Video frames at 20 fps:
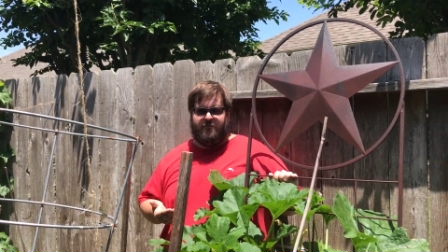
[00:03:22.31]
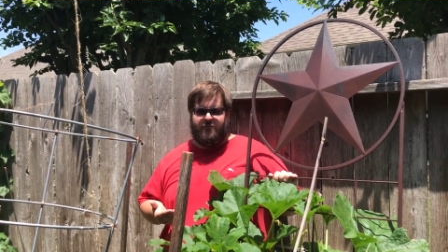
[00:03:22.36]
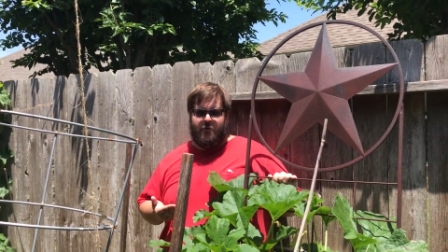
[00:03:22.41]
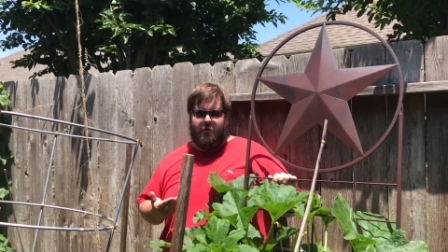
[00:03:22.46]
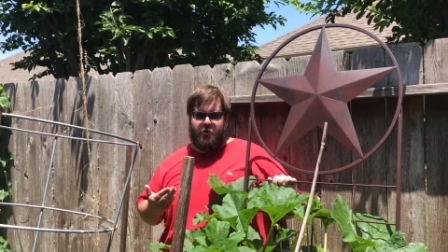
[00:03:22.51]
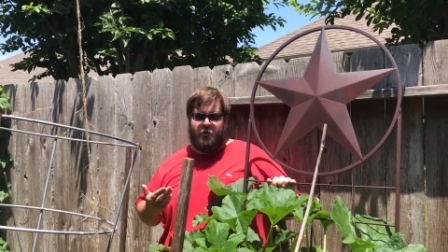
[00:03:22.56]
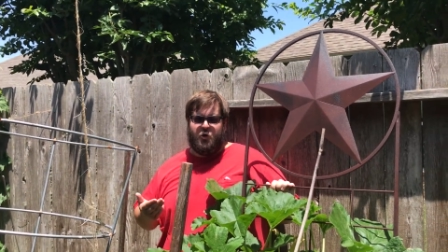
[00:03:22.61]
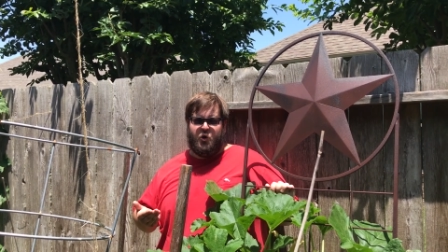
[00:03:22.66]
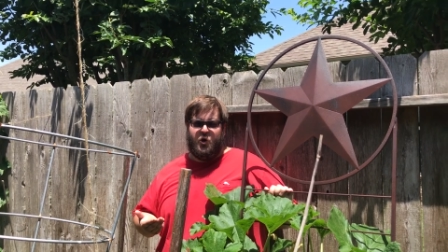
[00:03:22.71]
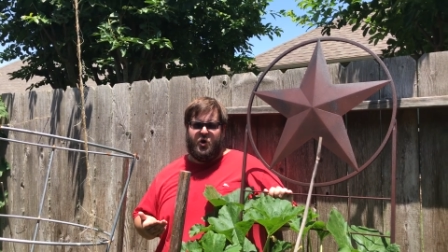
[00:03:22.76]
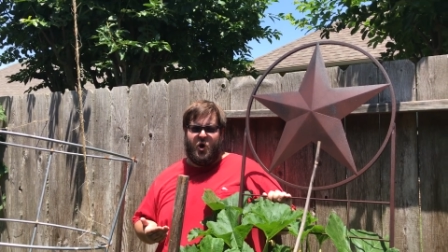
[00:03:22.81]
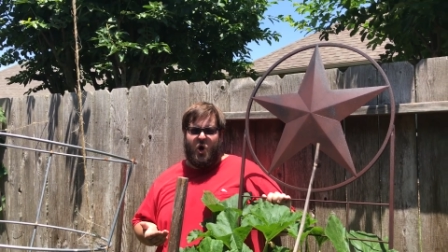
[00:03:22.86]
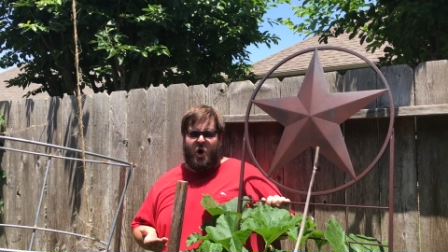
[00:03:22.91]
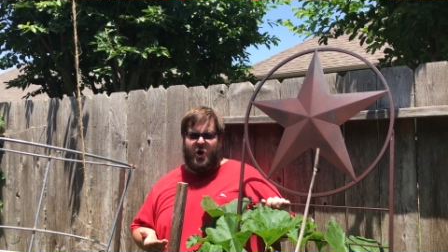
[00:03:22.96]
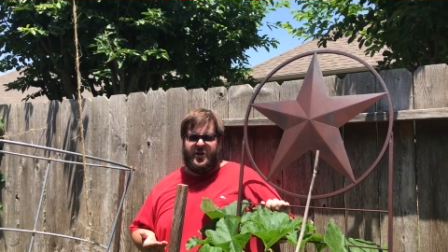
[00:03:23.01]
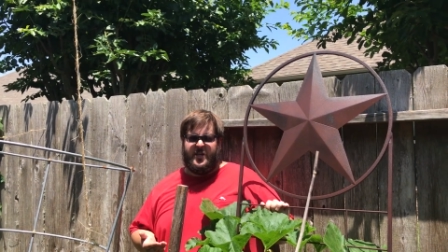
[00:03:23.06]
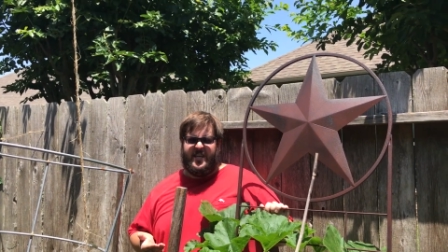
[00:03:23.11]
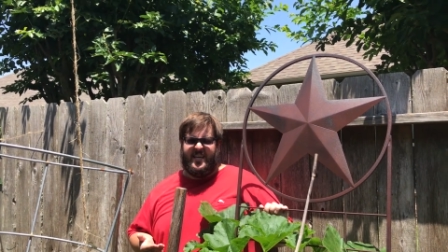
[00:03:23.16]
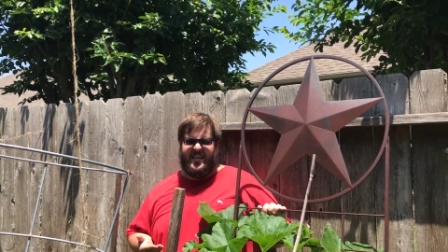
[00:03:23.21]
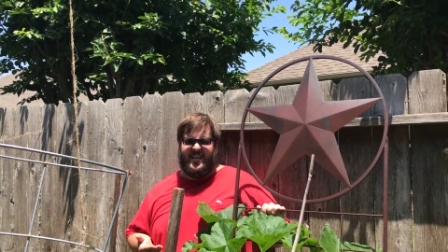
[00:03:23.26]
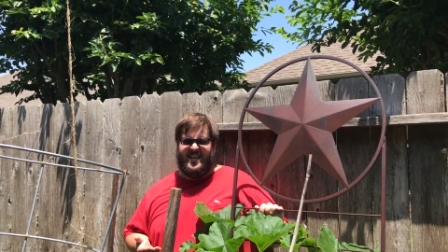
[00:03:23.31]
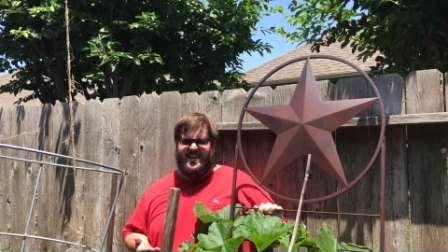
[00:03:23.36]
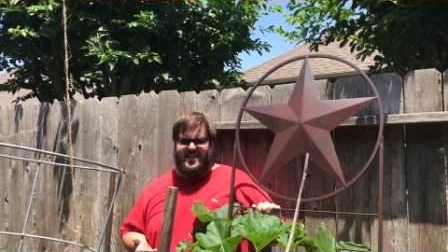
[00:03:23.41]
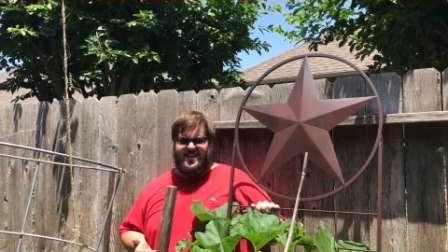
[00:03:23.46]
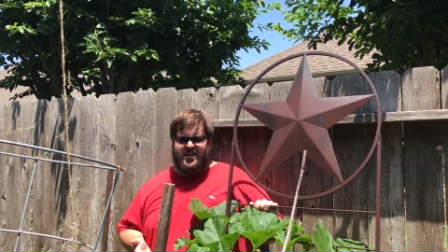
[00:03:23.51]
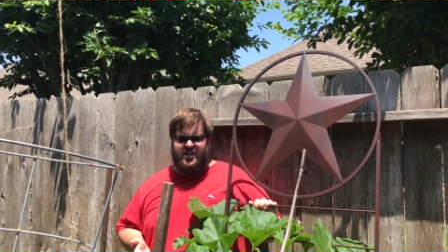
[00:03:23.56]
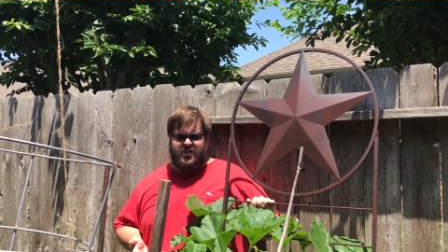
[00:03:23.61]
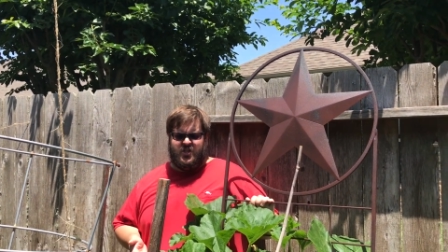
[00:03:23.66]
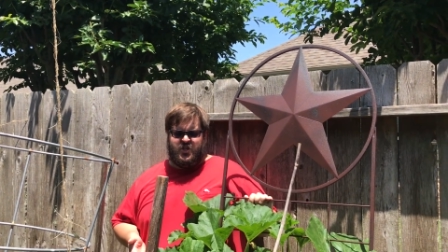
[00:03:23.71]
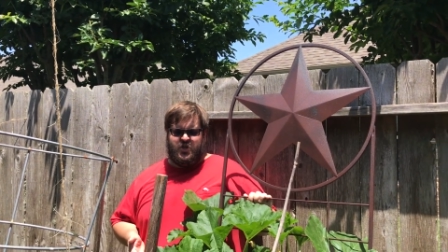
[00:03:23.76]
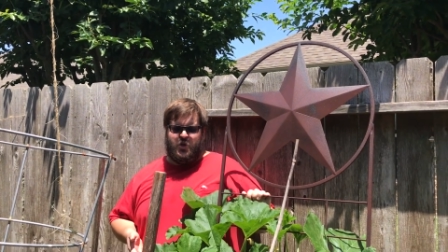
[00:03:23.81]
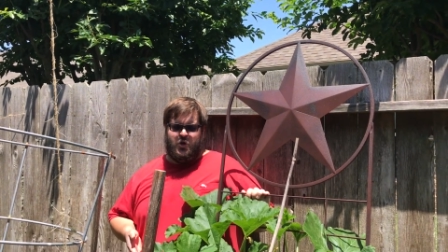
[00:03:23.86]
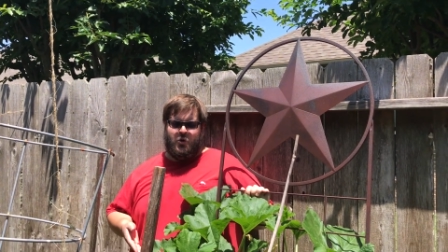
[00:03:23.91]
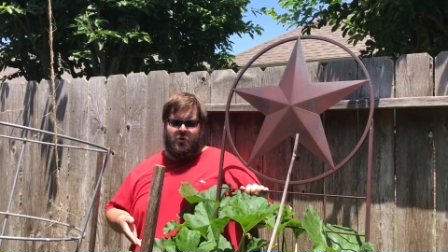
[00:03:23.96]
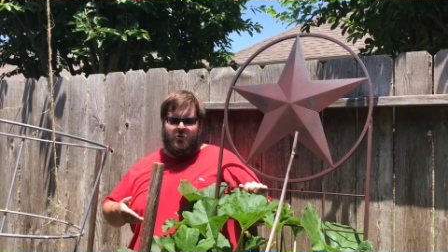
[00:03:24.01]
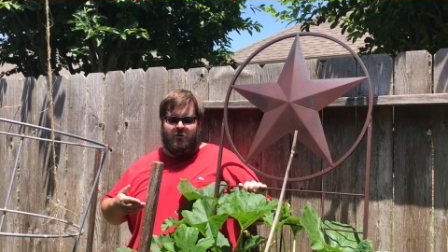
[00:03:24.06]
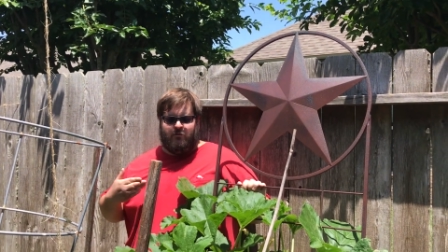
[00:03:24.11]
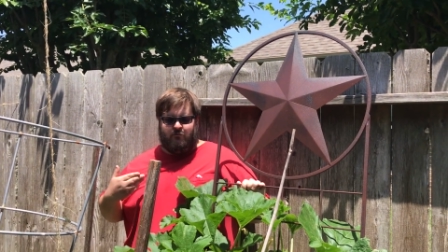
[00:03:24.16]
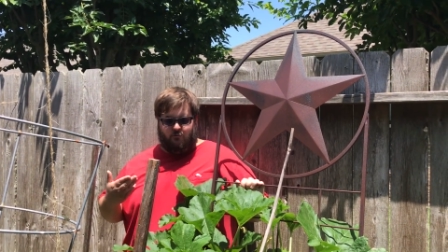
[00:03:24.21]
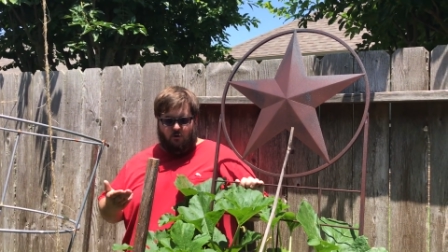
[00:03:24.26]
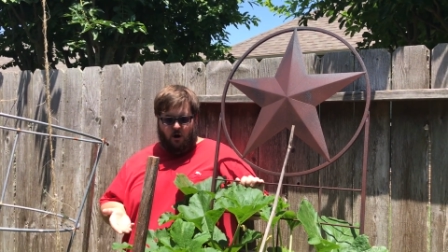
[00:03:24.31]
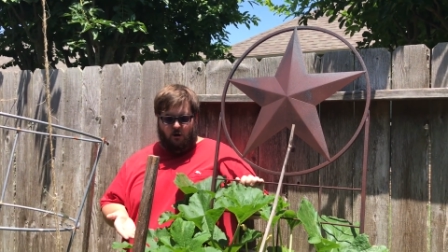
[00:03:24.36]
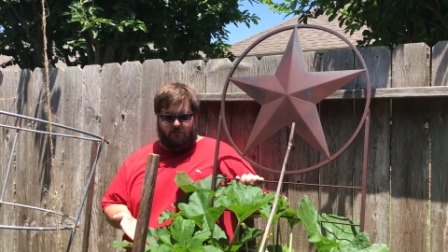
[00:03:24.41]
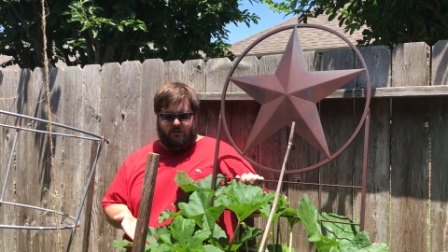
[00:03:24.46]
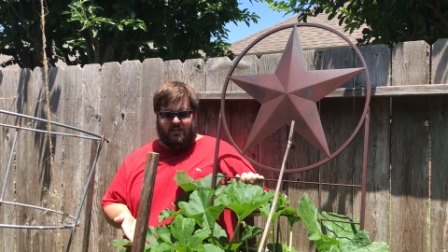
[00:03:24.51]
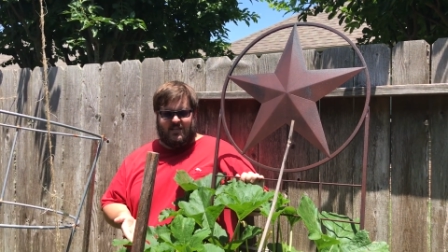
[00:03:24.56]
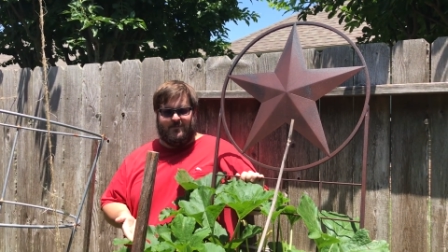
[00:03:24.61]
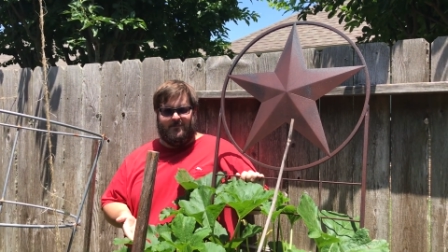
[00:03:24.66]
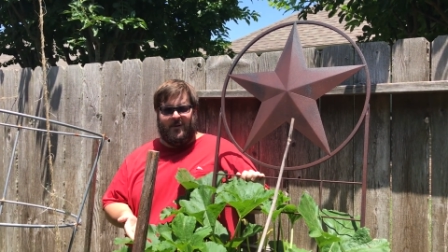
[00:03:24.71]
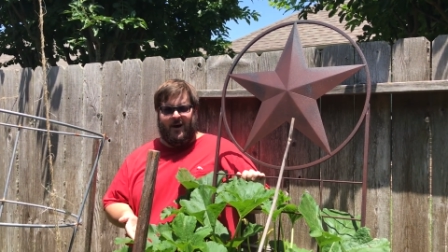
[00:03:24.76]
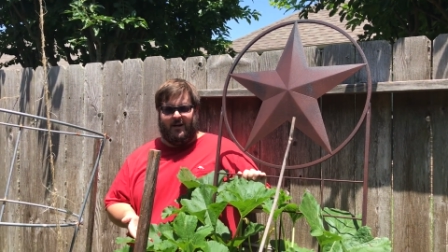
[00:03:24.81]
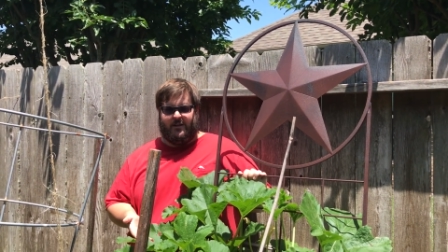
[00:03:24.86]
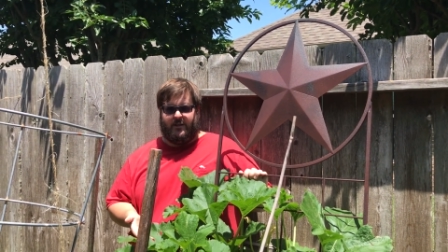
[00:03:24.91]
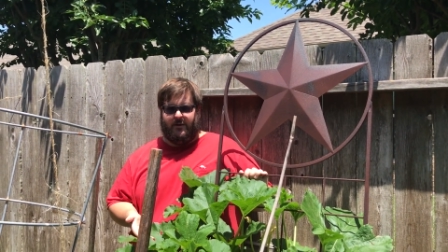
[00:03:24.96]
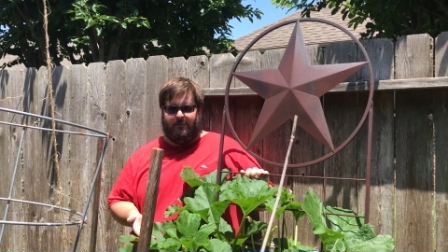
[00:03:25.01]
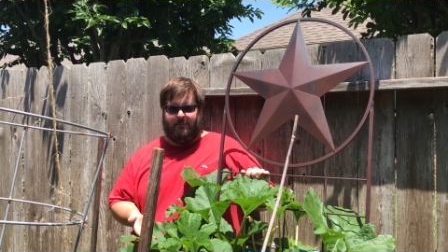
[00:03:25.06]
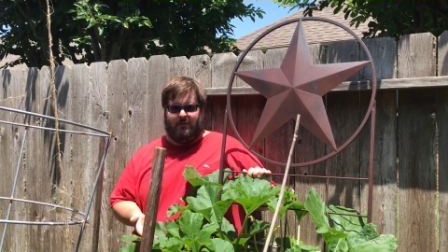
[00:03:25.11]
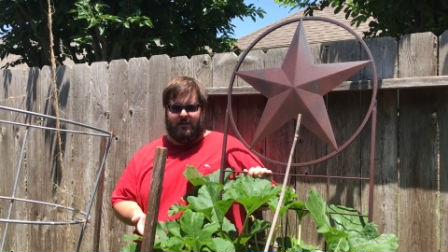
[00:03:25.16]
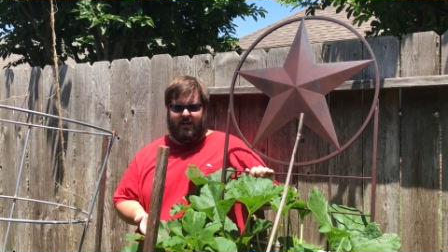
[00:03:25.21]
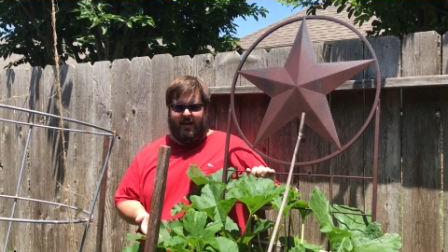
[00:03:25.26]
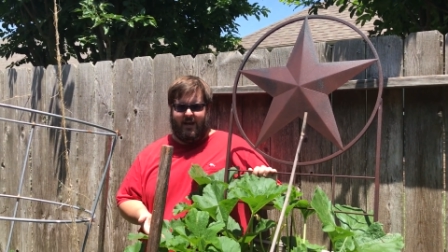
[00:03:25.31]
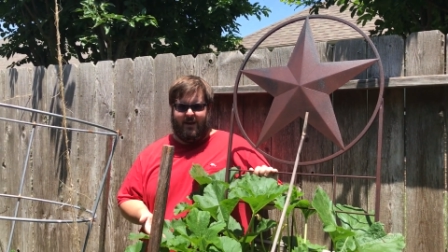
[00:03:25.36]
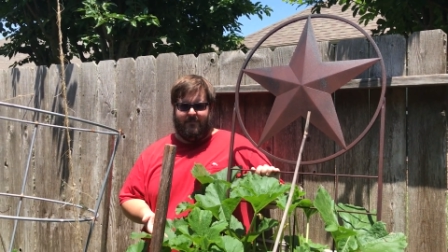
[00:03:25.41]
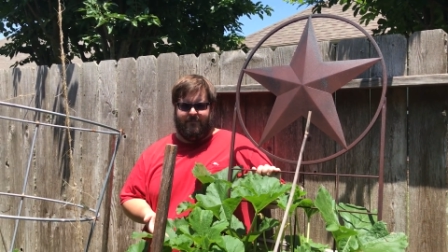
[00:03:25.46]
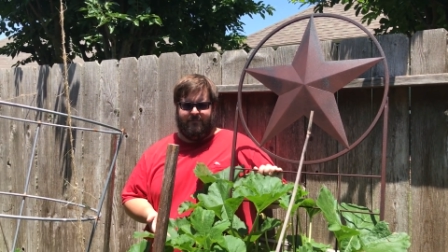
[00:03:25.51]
vertical gardening to grow this pumpkin plant.